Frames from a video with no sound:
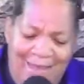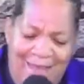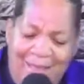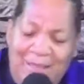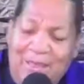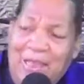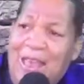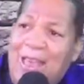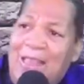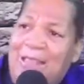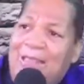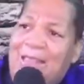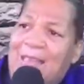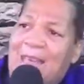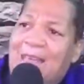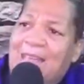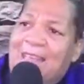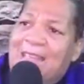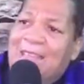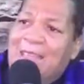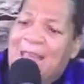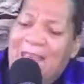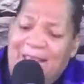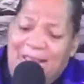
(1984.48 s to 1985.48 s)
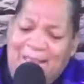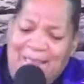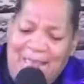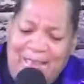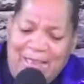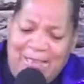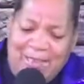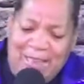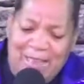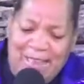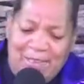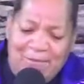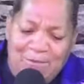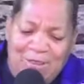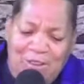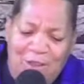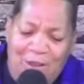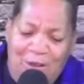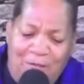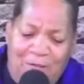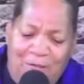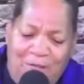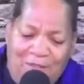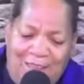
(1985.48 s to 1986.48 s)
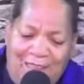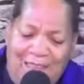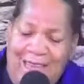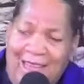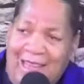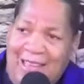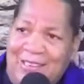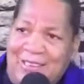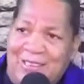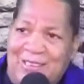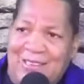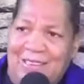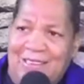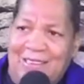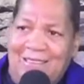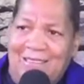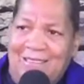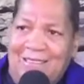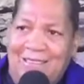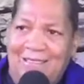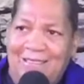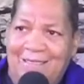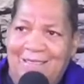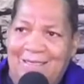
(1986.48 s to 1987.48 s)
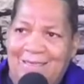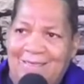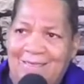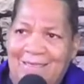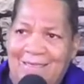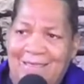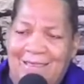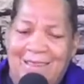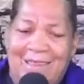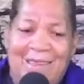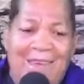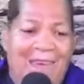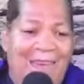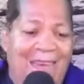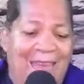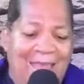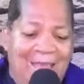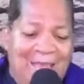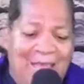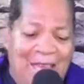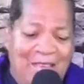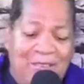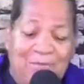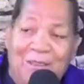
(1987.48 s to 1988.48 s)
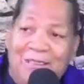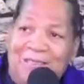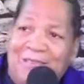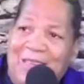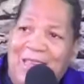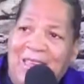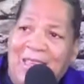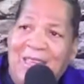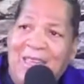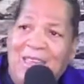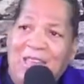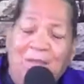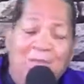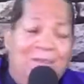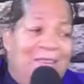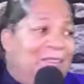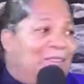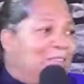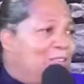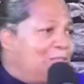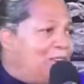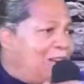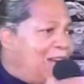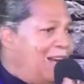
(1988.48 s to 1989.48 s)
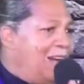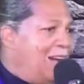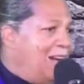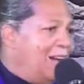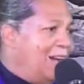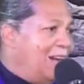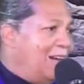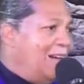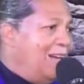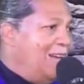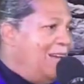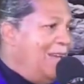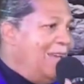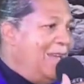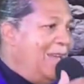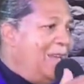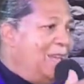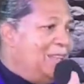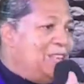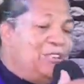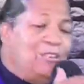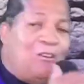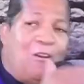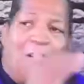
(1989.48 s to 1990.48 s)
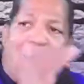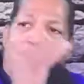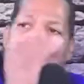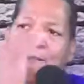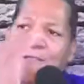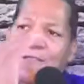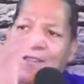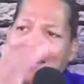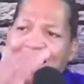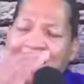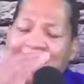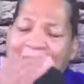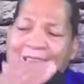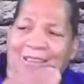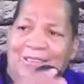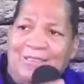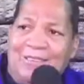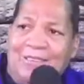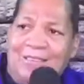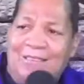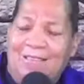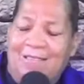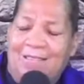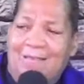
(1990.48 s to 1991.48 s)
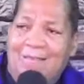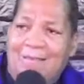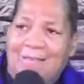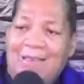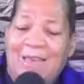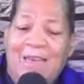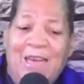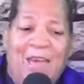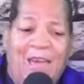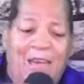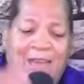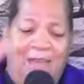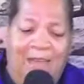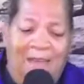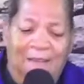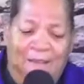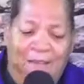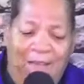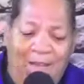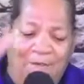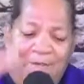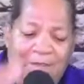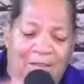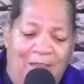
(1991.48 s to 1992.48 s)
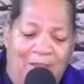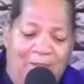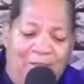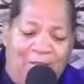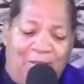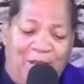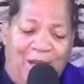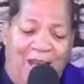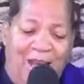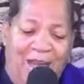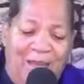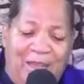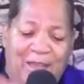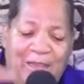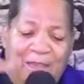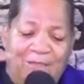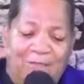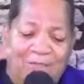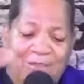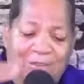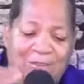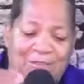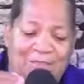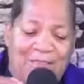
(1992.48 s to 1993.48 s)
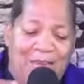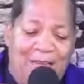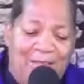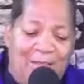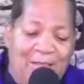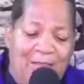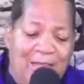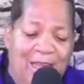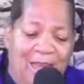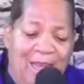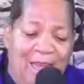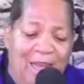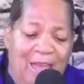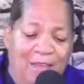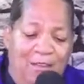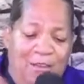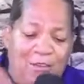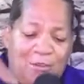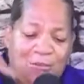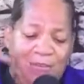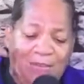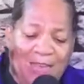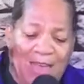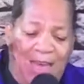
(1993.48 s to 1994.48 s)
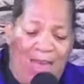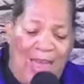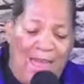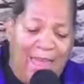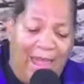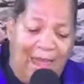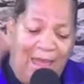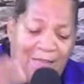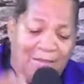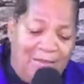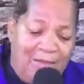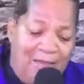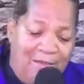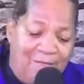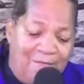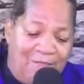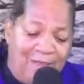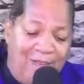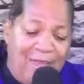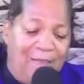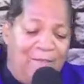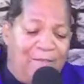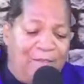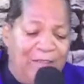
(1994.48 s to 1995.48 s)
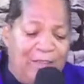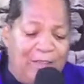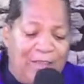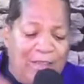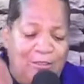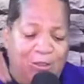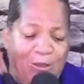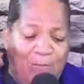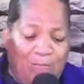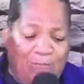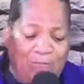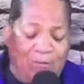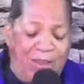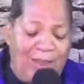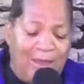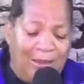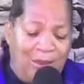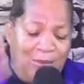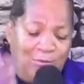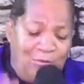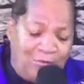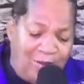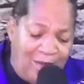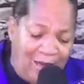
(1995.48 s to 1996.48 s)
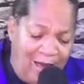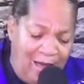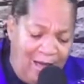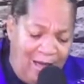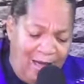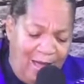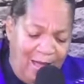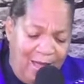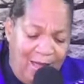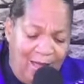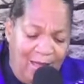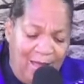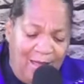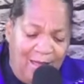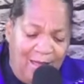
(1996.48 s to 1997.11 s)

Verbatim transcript: This, this, this, this was your flesh. And that's what's an enemy to God. It's your flesh. If, if, God give you something and you are not handling it right, if you get your brand new car,